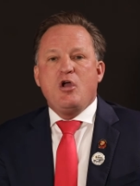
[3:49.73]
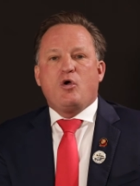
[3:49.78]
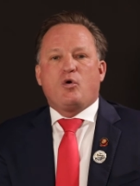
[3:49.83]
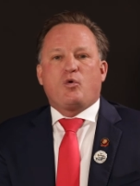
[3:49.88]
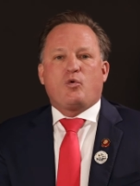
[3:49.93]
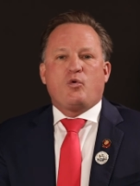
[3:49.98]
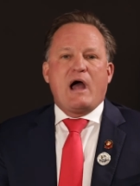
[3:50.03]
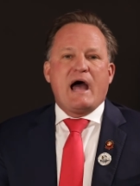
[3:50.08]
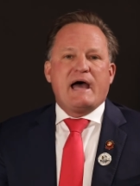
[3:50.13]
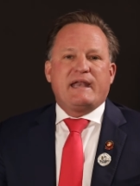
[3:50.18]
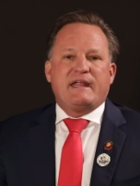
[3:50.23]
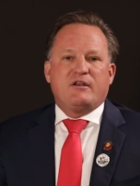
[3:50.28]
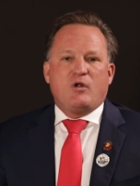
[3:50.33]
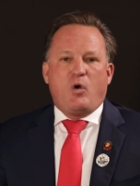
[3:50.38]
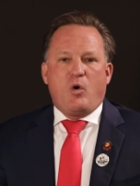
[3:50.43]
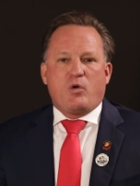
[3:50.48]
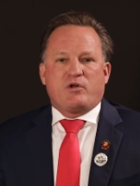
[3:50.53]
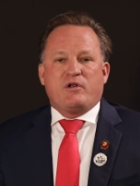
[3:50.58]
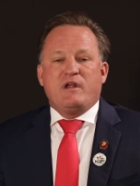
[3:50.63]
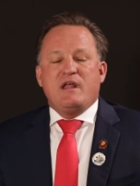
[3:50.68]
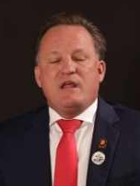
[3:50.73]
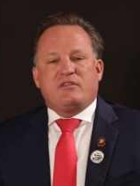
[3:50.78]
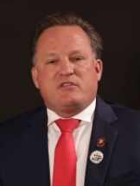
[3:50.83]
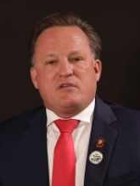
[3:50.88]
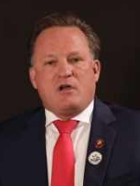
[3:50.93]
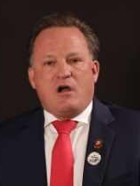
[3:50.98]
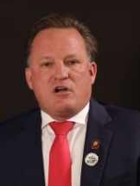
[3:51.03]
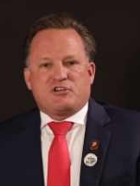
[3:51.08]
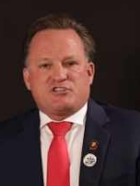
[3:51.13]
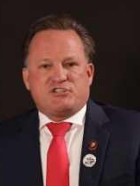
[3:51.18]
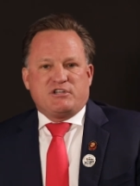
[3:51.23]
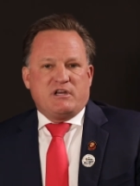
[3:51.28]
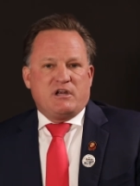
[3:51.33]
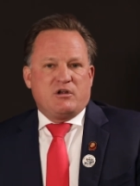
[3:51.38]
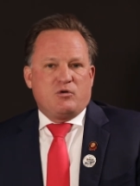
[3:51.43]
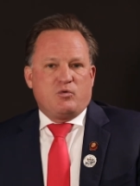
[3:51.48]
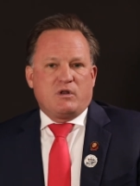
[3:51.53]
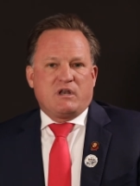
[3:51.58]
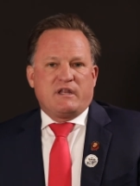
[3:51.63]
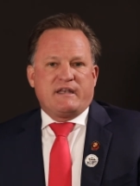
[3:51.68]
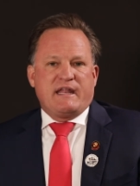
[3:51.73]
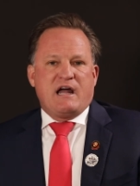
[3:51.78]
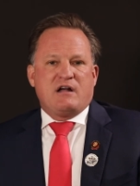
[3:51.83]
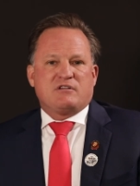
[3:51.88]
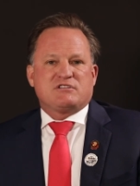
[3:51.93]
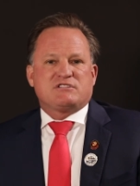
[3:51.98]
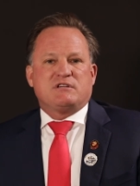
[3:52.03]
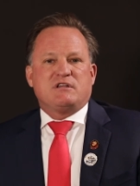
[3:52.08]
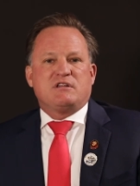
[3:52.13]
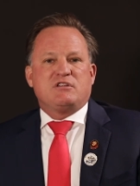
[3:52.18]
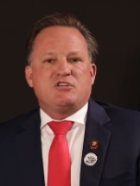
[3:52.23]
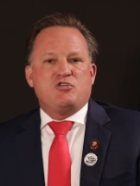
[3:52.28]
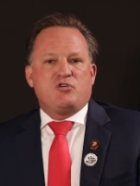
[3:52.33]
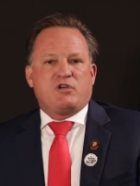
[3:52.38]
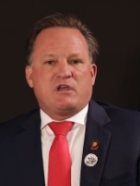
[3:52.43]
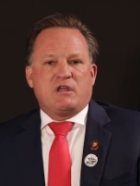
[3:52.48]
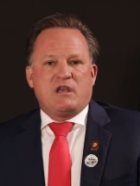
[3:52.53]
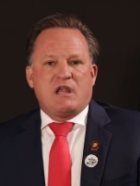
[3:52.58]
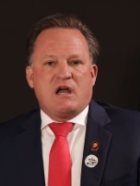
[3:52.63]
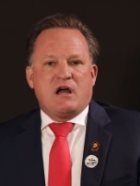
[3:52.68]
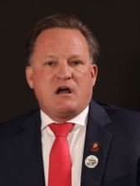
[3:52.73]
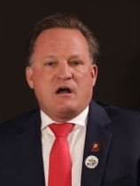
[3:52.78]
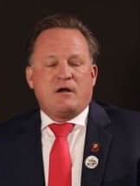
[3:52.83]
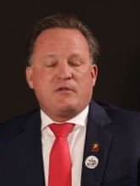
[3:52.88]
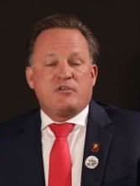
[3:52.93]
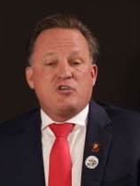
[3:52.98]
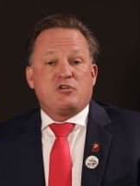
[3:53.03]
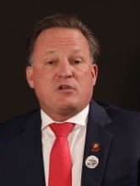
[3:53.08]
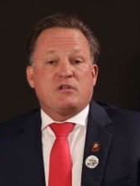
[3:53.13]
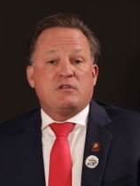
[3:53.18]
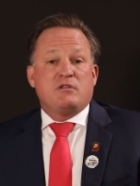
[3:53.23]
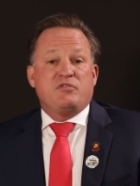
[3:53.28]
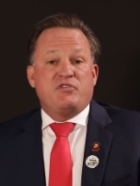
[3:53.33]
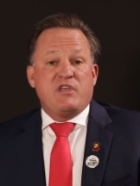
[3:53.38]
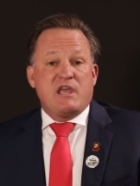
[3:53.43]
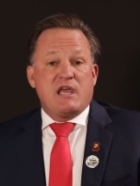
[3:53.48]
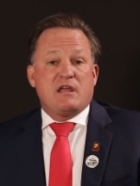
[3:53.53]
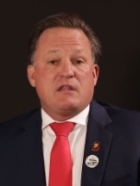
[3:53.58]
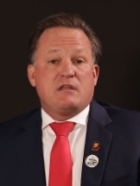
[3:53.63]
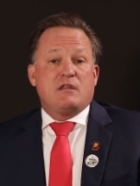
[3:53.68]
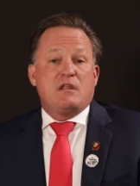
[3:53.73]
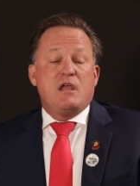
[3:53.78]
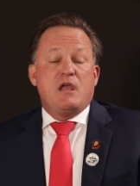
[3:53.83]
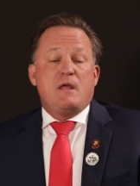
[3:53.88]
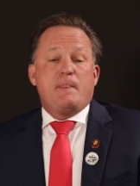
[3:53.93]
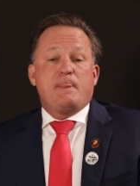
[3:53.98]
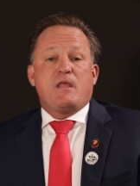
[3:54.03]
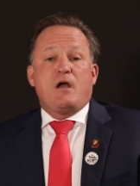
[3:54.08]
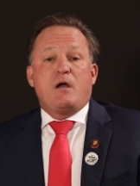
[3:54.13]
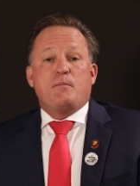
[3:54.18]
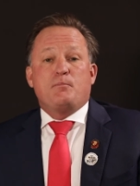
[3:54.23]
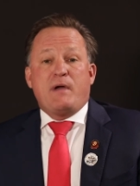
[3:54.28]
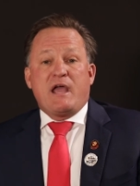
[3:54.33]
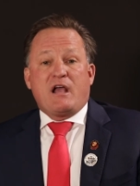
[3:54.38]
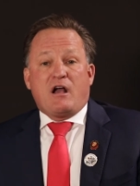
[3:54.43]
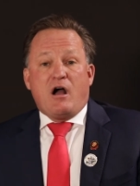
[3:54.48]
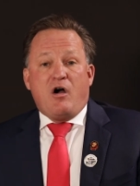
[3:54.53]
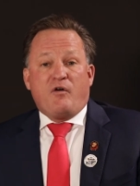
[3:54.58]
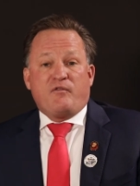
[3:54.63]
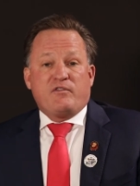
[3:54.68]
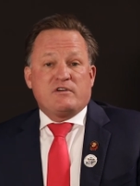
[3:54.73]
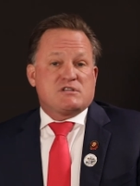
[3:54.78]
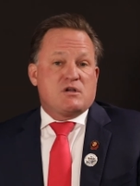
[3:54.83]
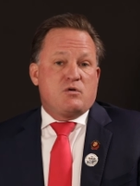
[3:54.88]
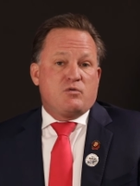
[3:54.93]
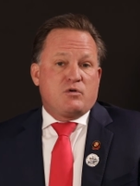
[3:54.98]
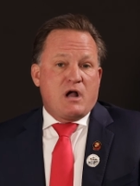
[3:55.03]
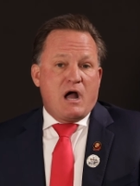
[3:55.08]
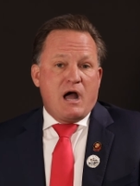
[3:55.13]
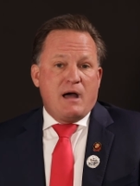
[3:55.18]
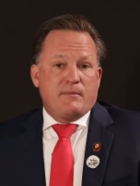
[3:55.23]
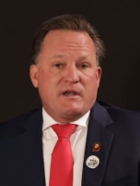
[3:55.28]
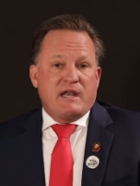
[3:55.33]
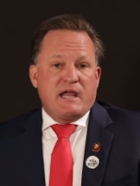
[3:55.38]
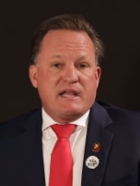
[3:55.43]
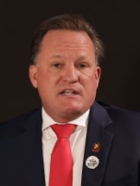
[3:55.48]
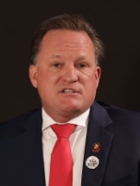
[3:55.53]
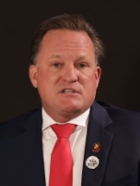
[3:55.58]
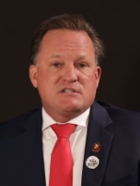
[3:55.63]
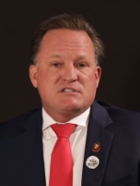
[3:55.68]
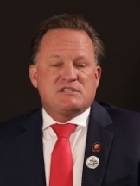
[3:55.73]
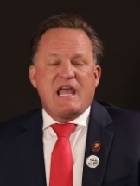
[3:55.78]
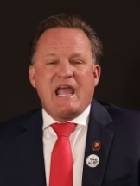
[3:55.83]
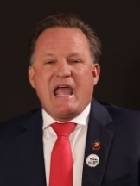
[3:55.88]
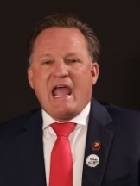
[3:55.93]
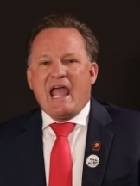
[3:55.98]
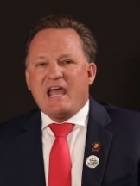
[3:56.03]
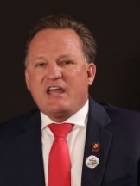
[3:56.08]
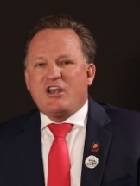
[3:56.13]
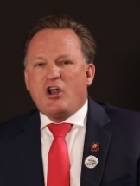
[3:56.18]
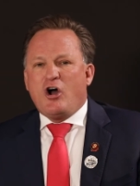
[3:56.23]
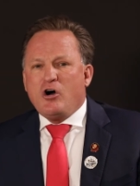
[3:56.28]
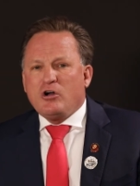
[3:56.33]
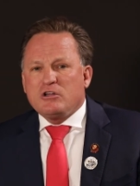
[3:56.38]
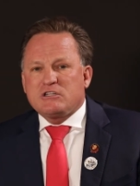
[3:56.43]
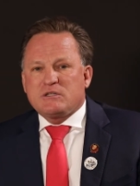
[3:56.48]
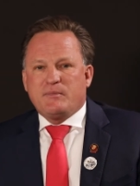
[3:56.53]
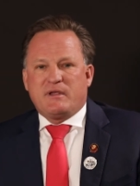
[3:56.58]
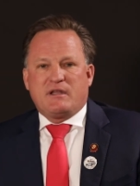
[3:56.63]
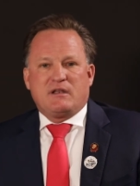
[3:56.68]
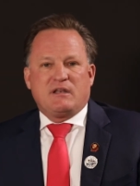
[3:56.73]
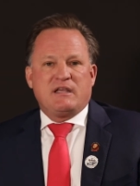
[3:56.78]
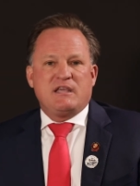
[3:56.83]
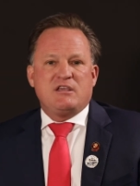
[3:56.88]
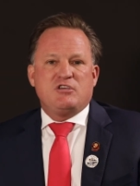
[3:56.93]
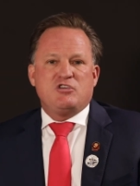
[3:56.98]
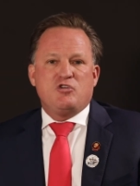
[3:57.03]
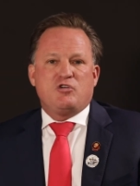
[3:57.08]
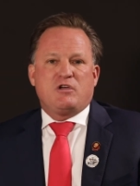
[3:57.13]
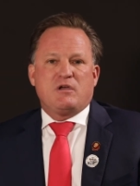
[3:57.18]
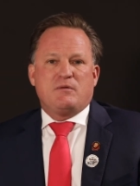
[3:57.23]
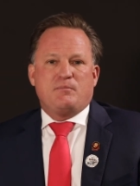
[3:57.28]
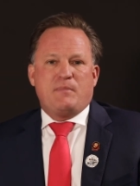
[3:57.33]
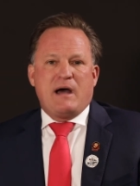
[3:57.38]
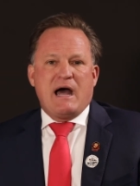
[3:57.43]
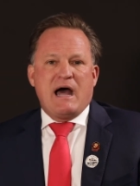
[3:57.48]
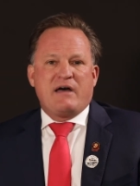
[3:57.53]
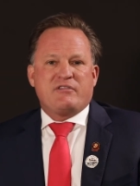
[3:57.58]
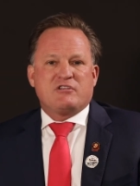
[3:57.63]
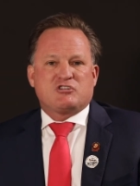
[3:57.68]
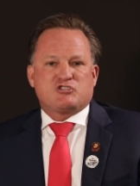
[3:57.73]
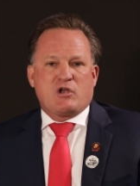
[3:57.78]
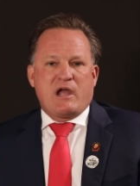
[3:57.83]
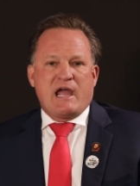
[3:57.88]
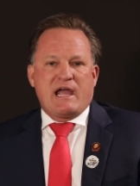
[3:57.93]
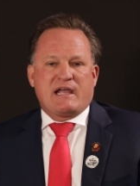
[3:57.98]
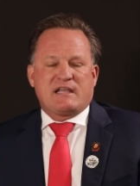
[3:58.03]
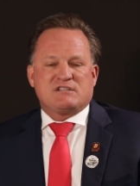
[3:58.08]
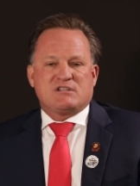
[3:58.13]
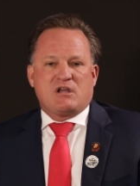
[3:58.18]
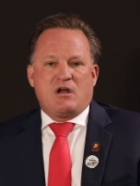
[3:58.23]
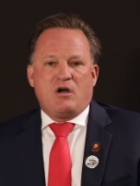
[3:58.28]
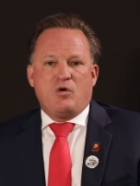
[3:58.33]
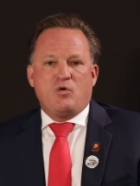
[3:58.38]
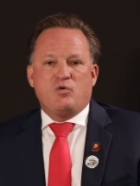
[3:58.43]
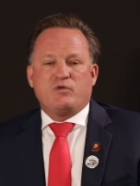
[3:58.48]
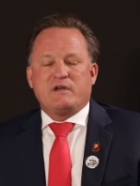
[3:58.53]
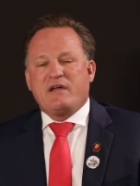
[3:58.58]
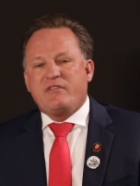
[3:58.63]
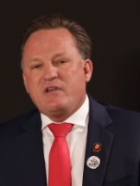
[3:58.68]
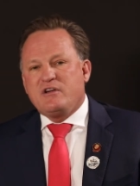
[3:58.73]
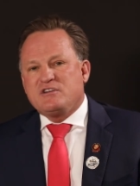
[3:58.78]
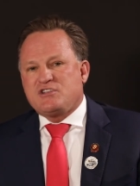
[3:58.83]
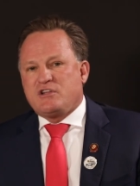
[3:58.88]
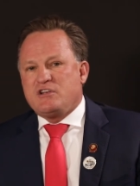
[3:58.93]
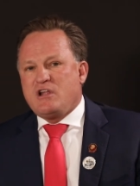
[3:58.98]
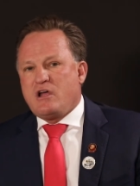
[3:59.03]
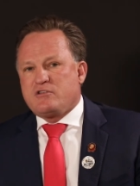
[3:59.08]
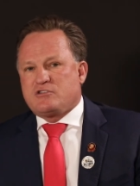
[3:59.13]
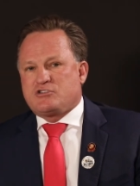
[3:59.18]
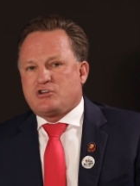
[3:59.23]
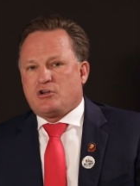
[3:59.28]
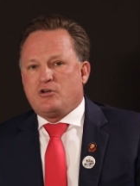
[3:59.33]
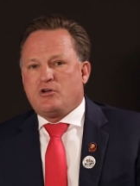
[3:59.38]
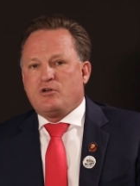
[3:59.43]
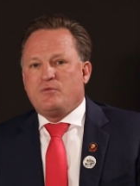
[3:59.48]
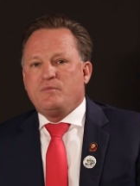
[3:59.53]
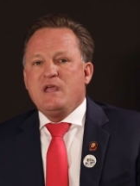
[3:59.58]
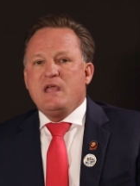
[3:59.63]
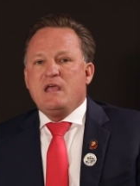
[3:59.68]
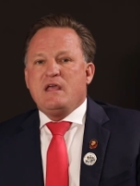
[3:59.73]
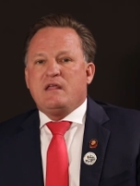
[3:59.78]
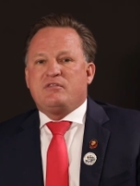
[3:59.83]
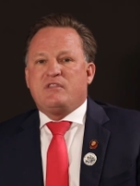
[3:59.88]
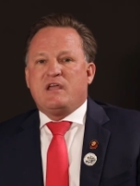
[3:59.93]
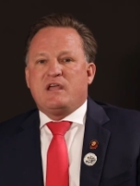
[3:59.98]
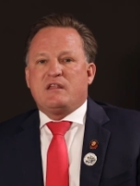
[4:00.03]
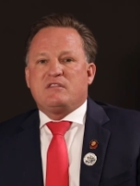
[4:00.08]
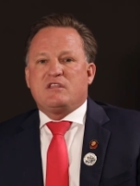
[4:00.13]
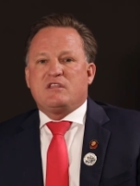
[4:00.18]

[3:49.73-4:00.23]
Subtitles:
right in order. The auctioneer will announce that you can then make offers on combinations, and ultimately you can buy the tract as a whole. Now there's another term that